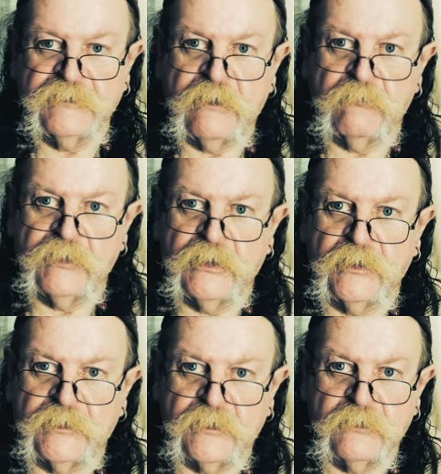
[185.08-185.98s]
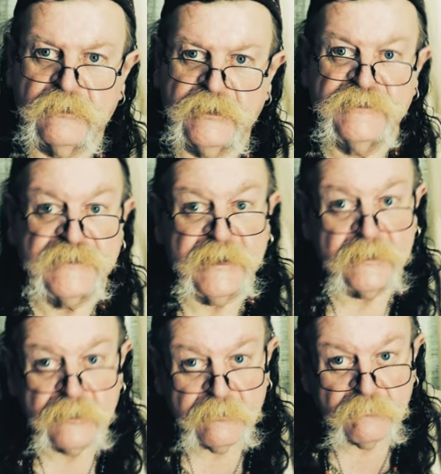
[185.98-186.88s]
Dalriada, East
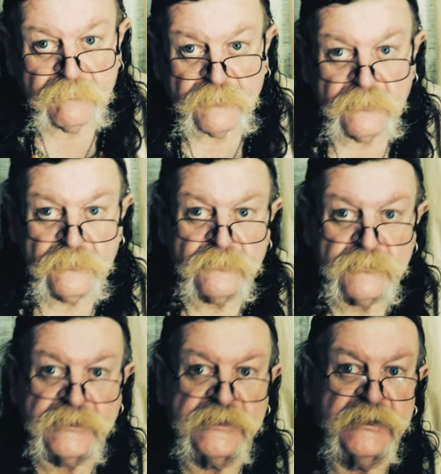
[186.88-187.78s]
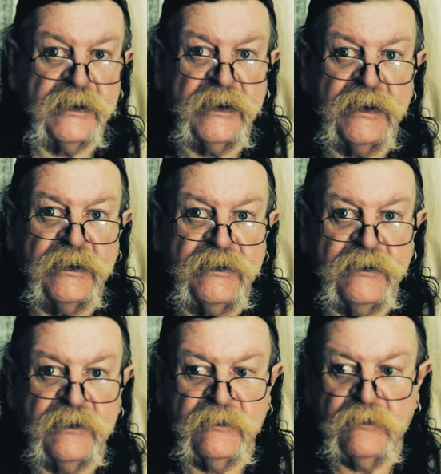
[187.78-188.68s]
Anglia, of course, and
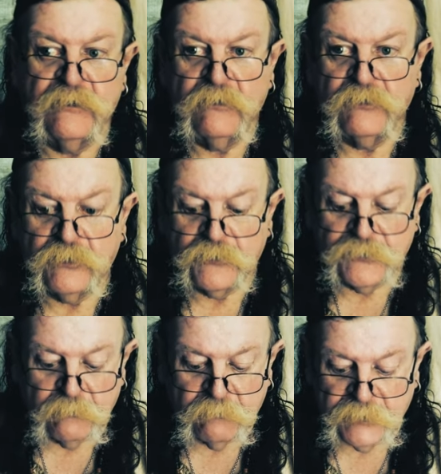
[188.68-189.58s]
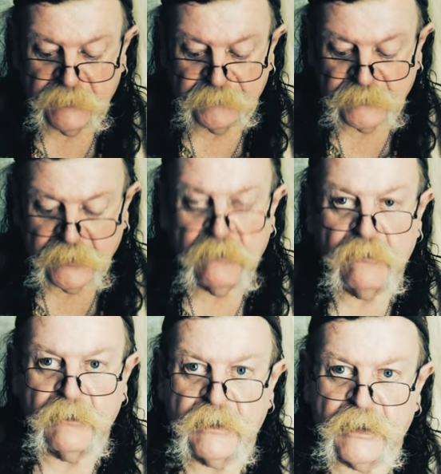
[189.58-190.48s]
uh, Northumbria.
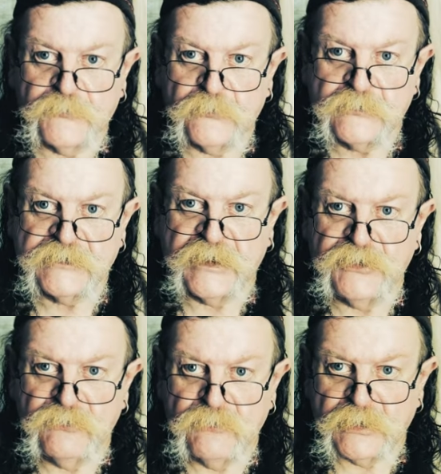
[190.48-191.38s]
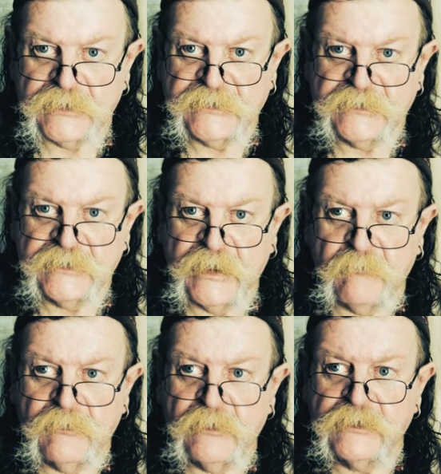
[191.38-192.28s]
Athelstan united
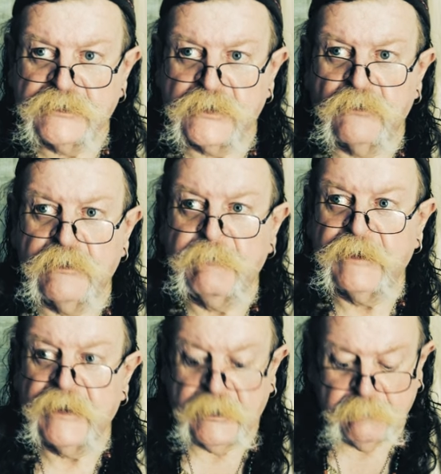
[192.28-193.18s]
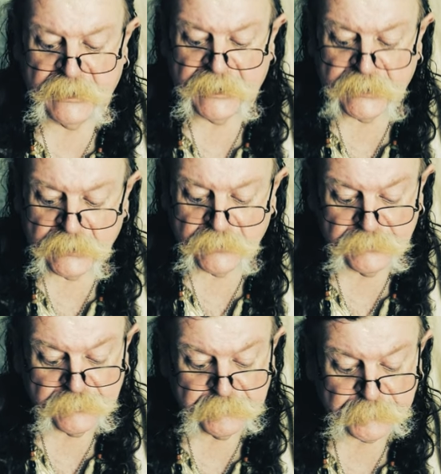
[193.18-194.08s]
them, so it became England.